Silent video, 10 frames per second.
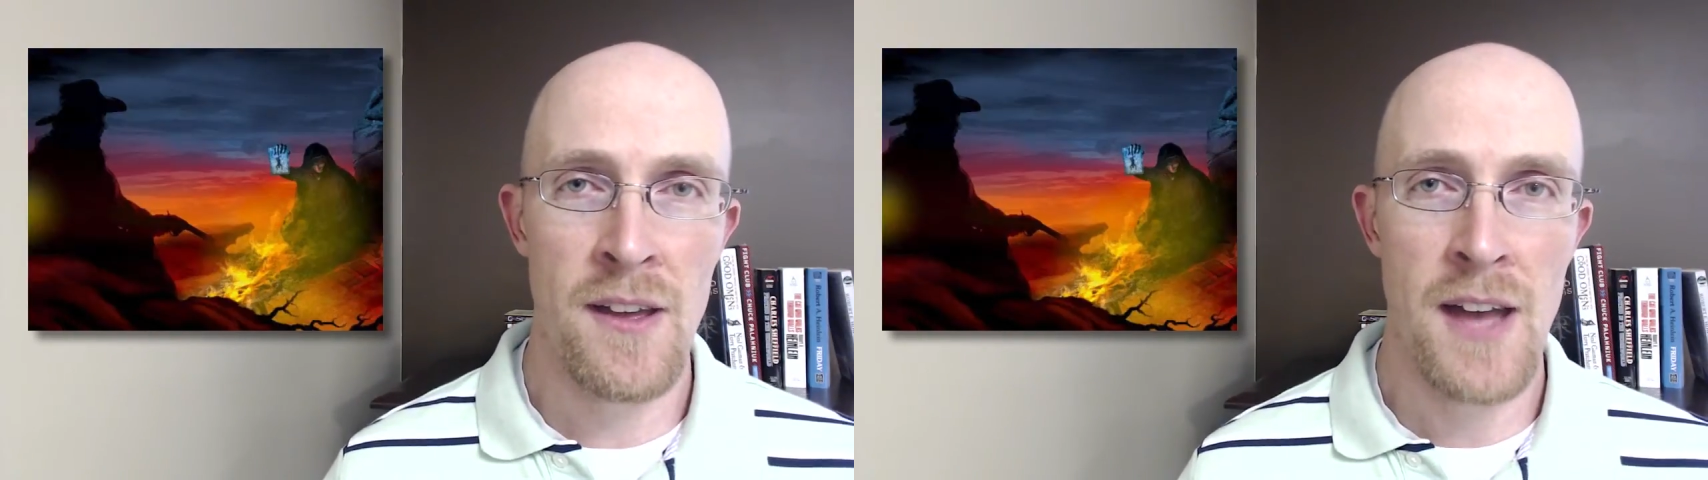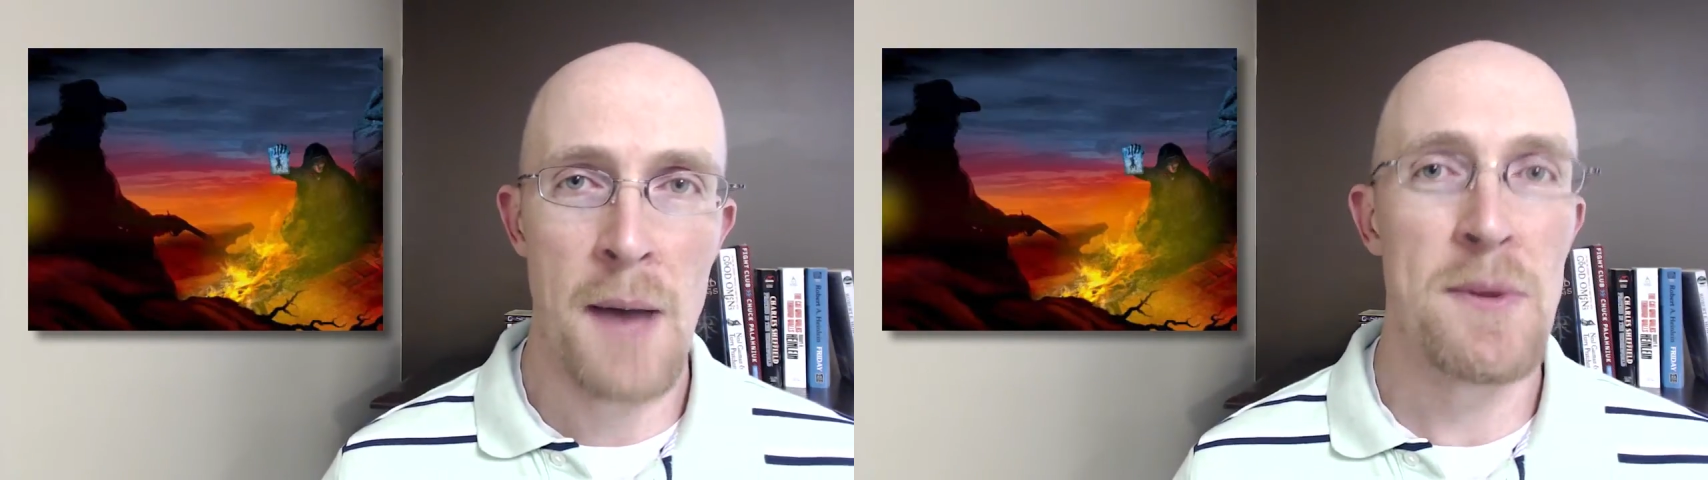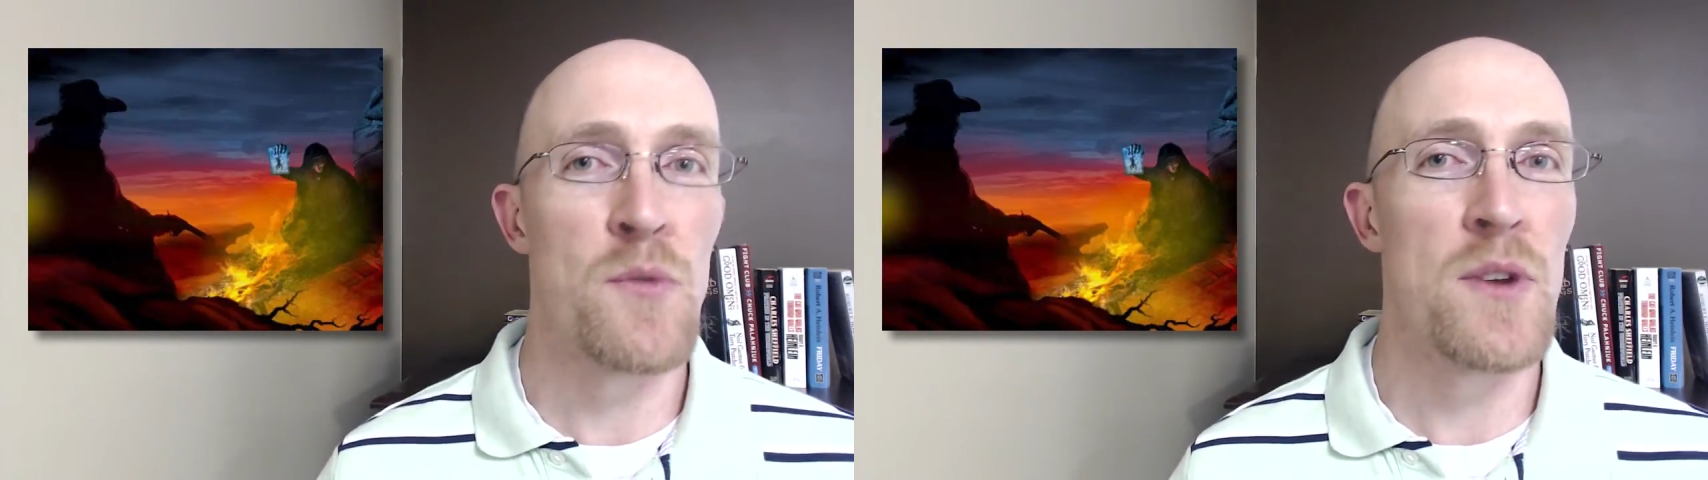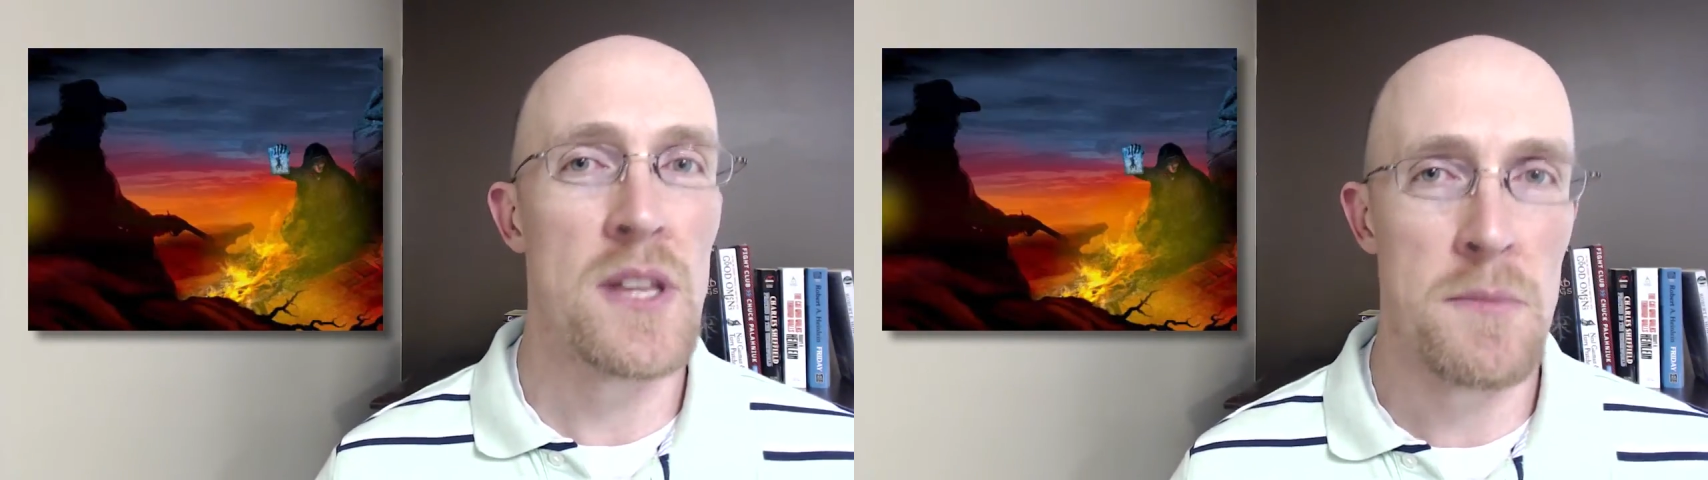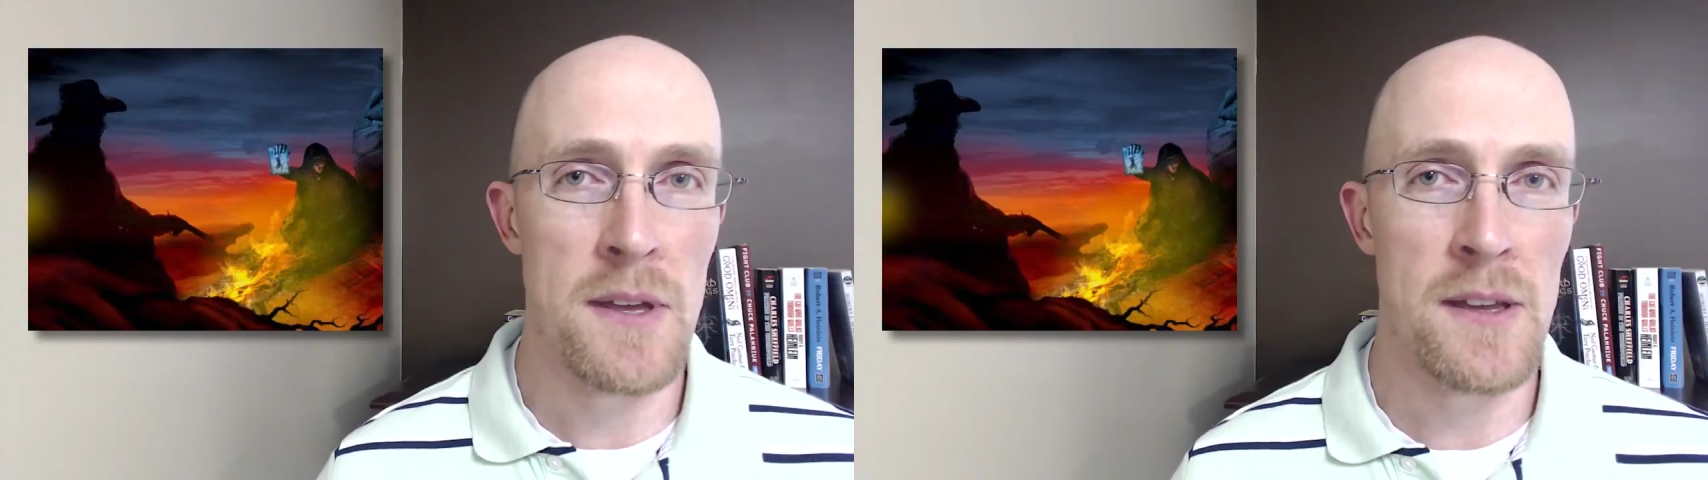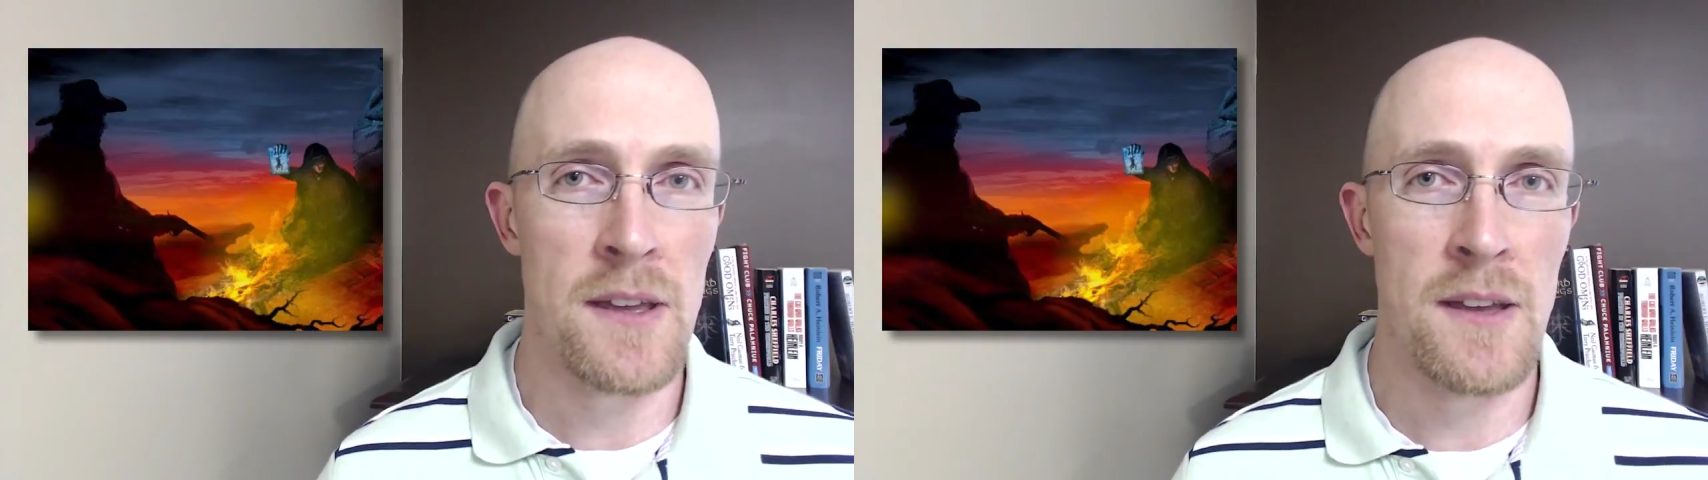I mean really big.